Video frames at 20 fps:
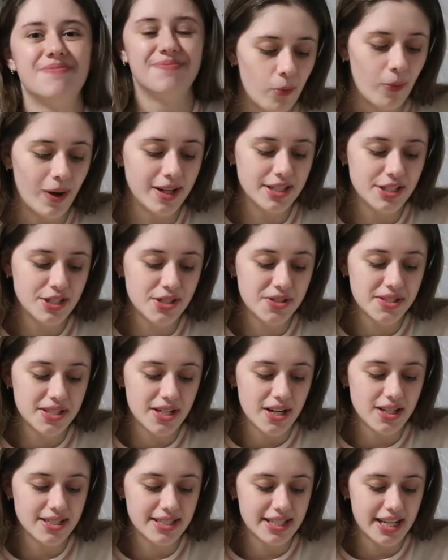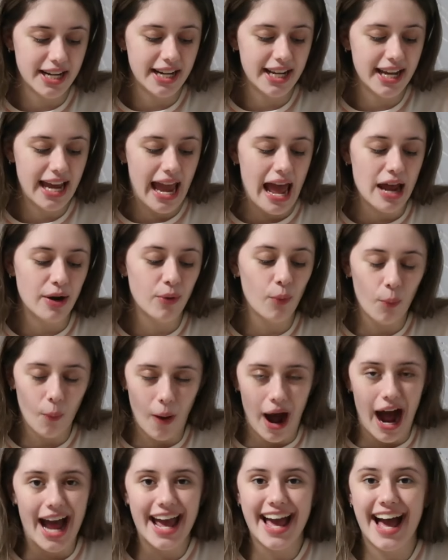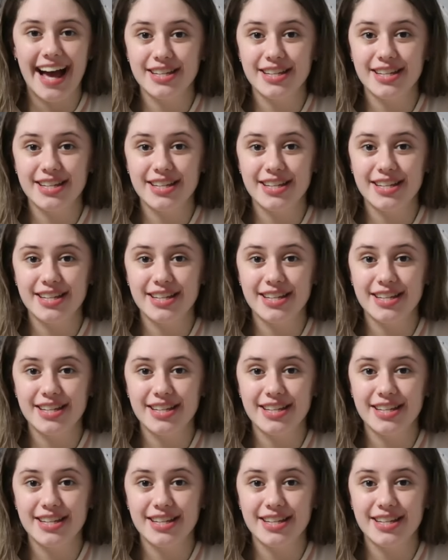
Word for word: When did you start skating and why?